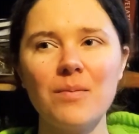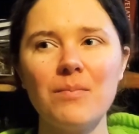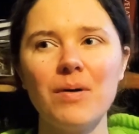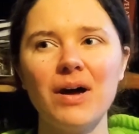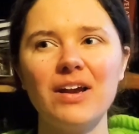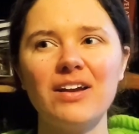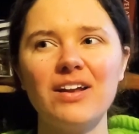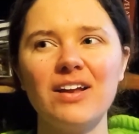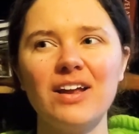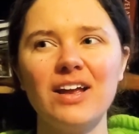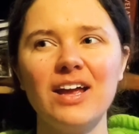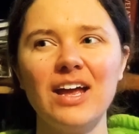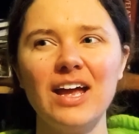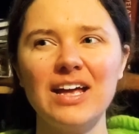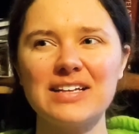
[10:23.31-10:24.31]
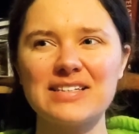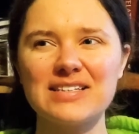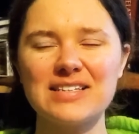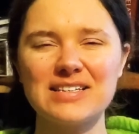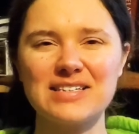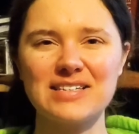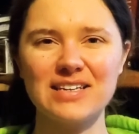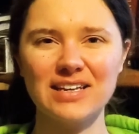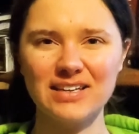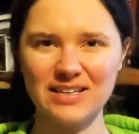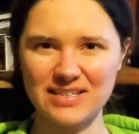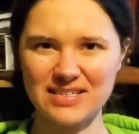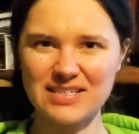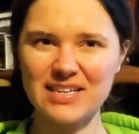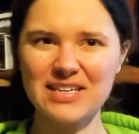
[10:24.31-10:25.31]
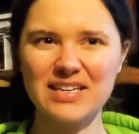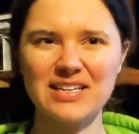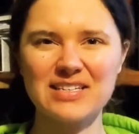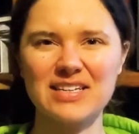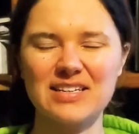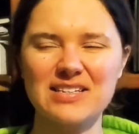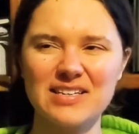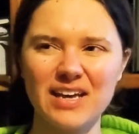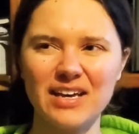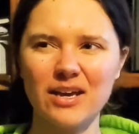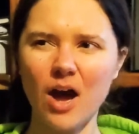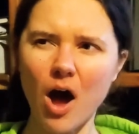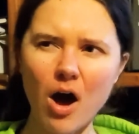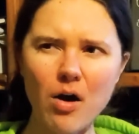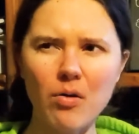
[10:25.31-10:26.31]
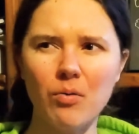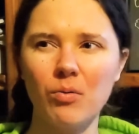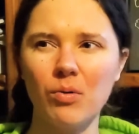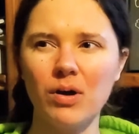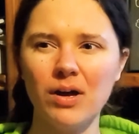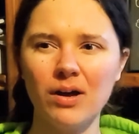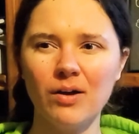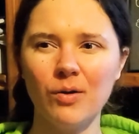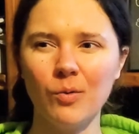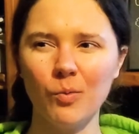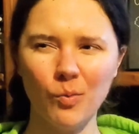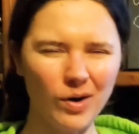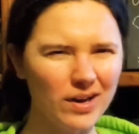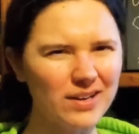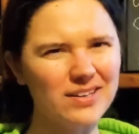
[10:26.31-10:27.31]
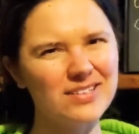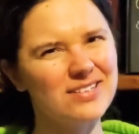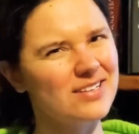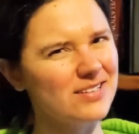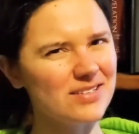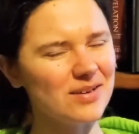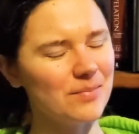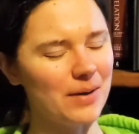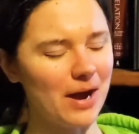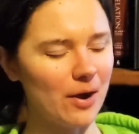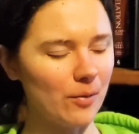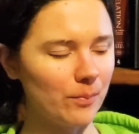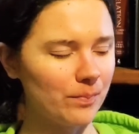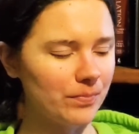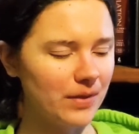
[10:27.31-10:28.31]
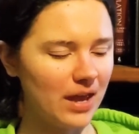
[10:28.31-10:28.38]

but it's this this sentence that's like, oh, what is this about?